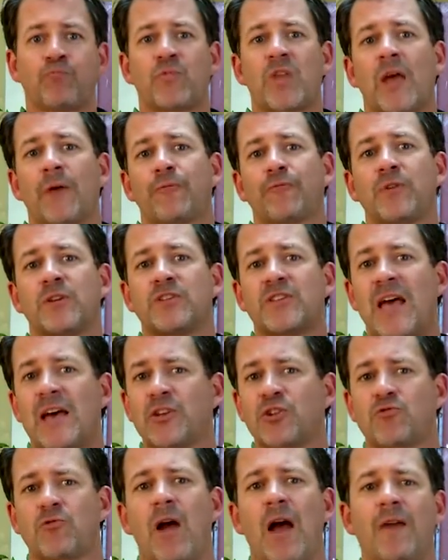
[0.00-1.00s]
If the
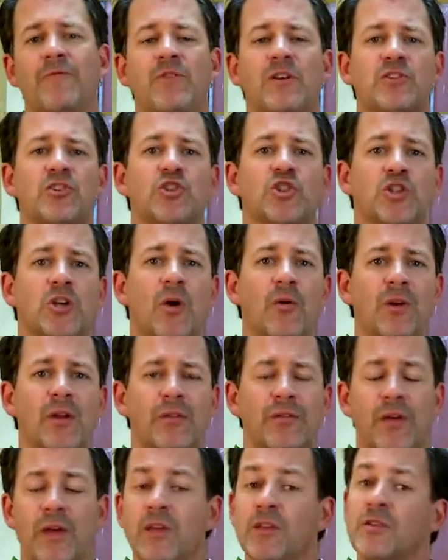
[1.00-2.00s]
test drive doesn't show
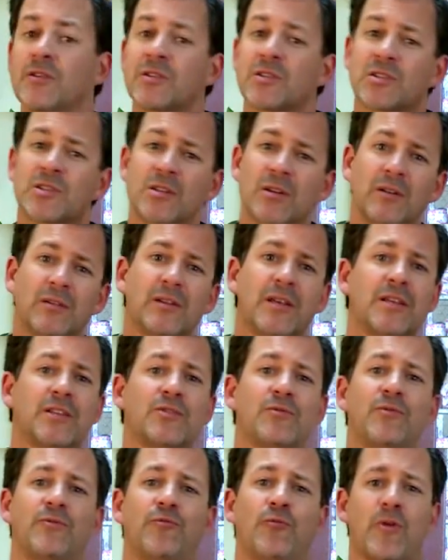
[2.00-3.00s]
anything, you still need
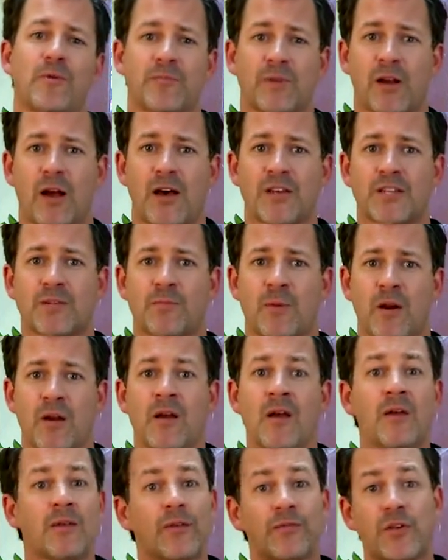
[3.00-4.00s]
to inform the customer
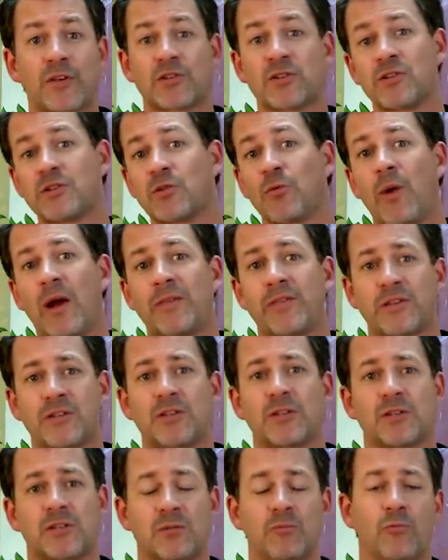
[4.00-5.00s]
that this is the way the
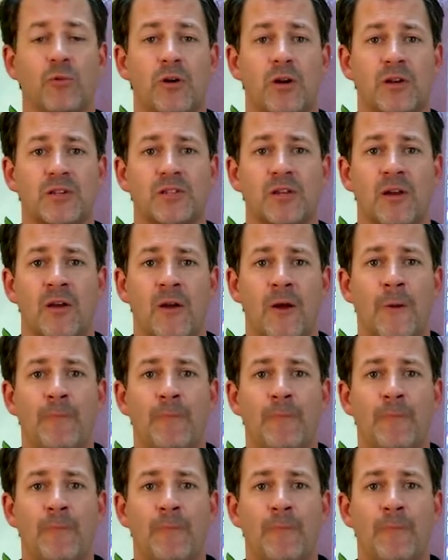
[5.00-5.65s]
system works.